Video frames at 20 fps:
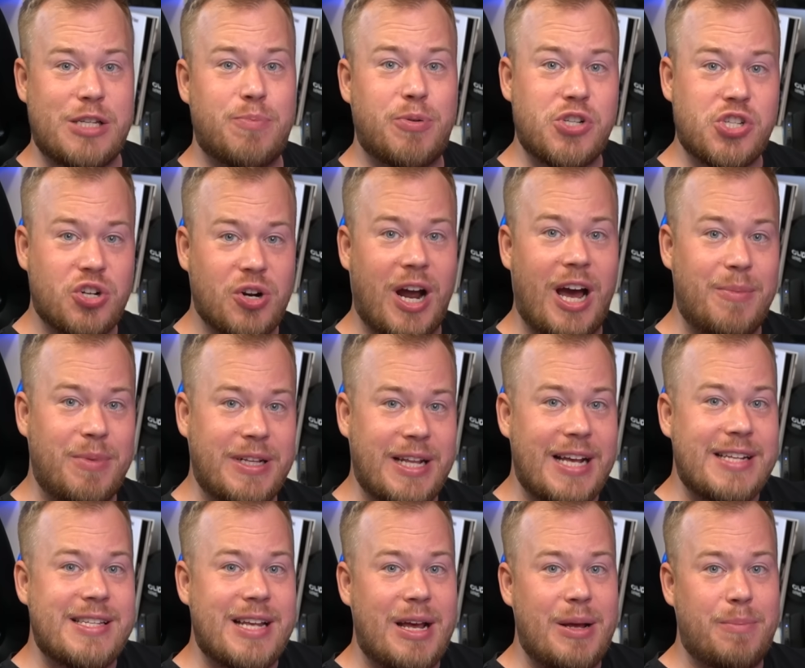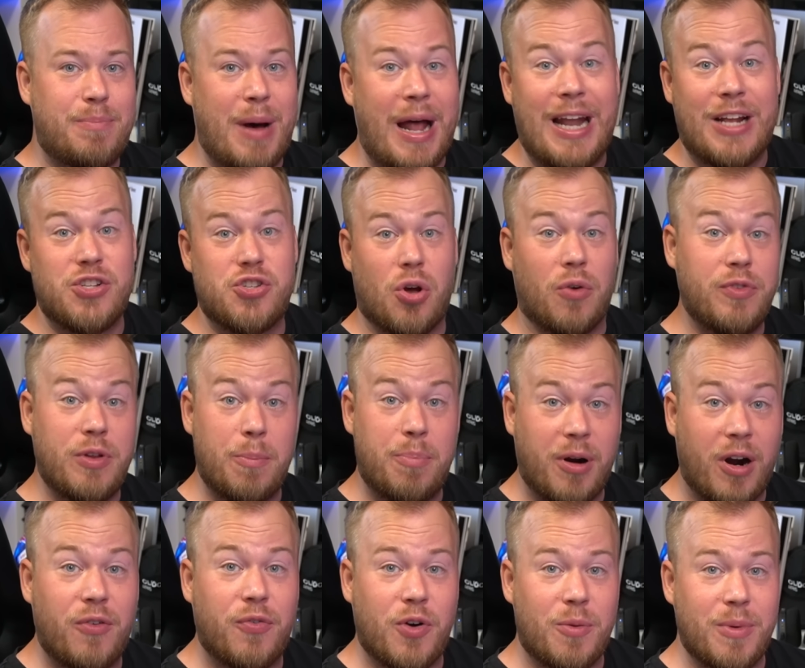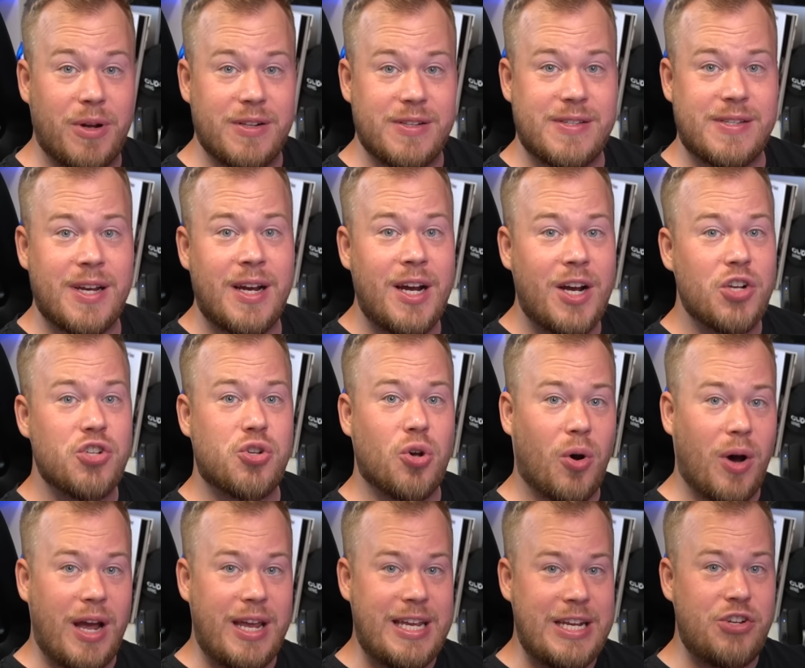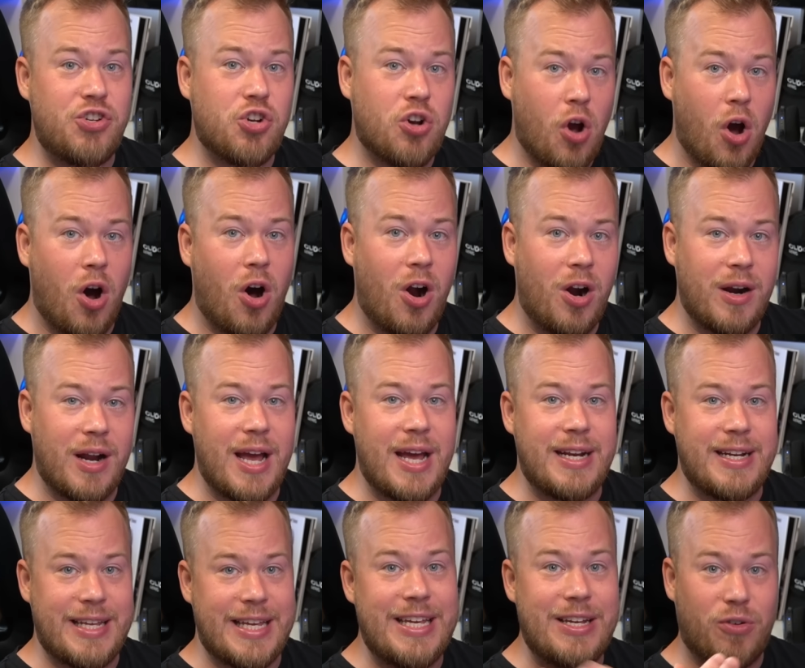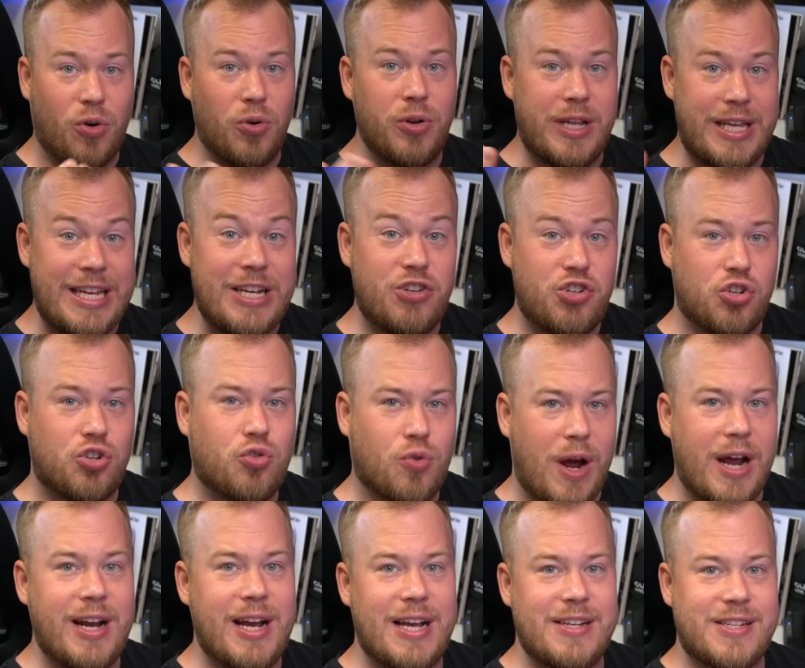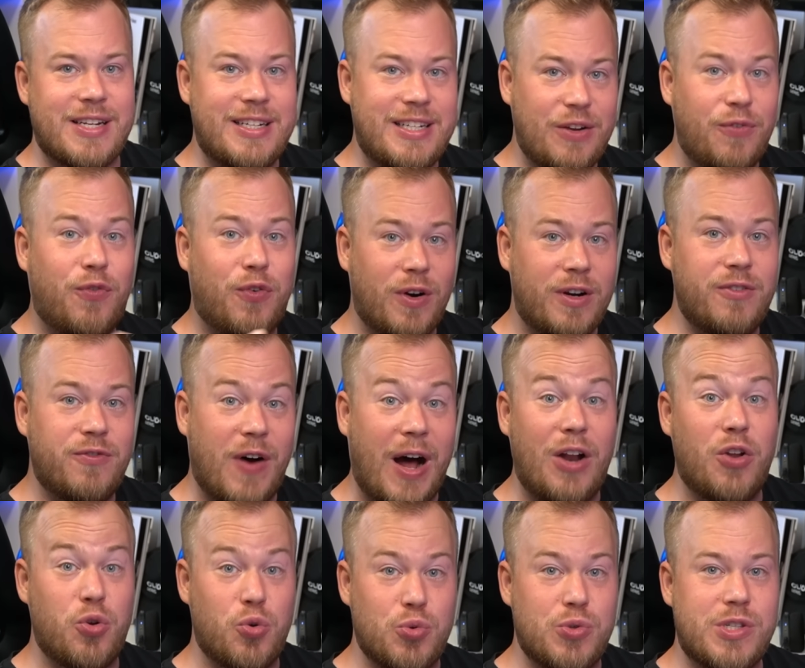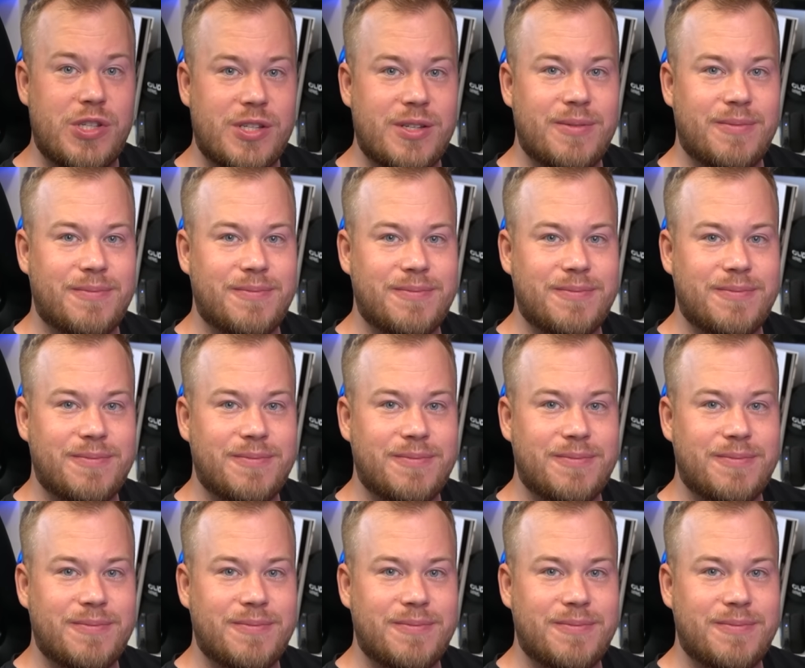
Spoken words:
prescribed as a balance of the performance. So each car and on each track has a different values.